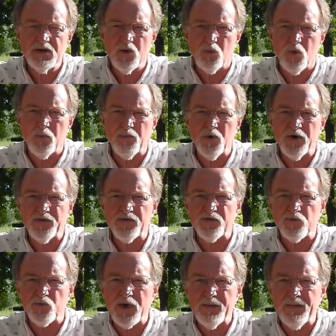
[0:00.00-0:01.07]

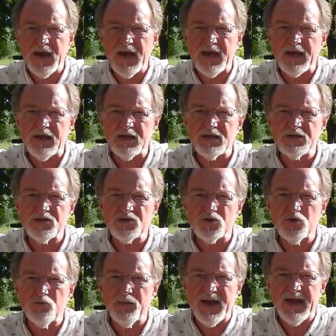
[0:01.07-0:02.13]
1.3 meg,
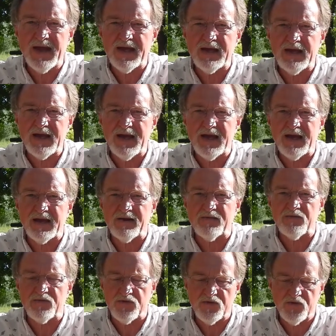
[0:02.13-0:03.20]
2 meg, and